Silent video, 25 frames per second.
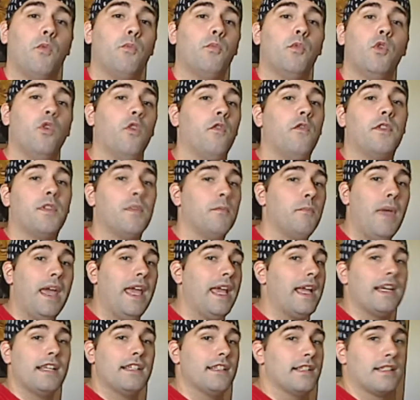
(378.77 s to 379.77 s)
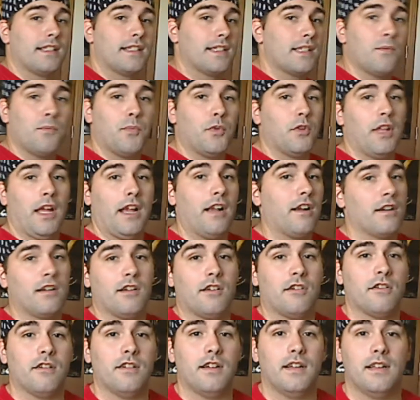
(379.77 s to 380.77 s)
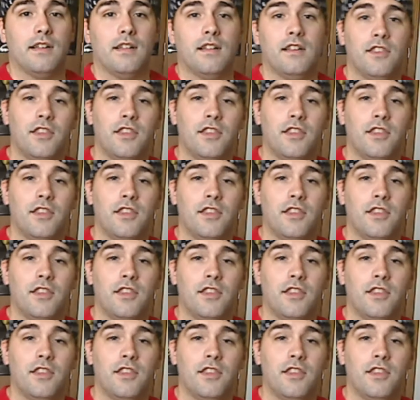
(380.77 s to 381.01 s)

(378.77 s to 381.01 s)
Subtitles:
move to make a simple air current.